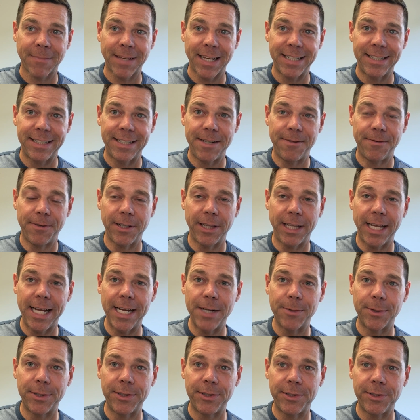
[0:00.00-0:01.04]
It's different
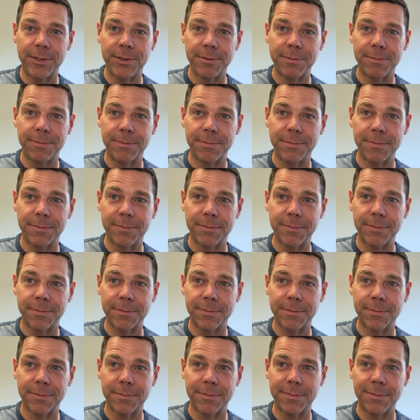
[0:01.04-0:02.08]
language,
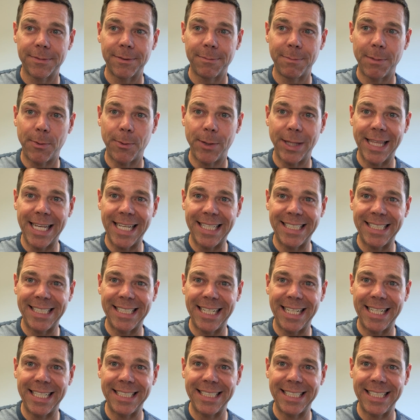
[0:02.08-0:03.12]
but what that
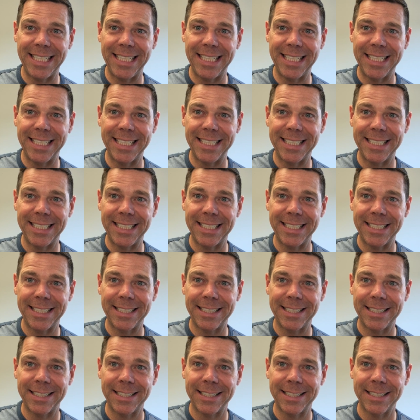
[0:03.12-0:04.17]
says is,
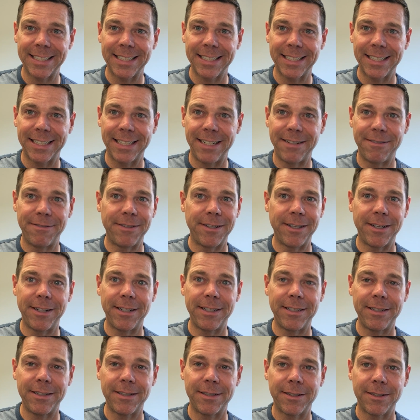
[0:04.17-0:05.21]
in a
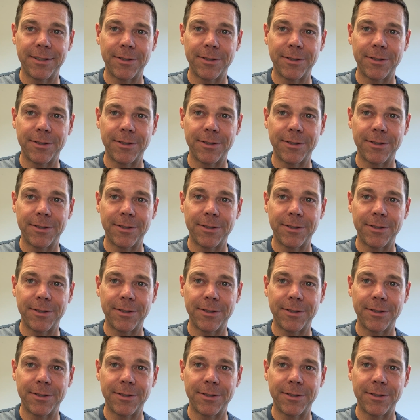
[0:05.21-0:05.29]
very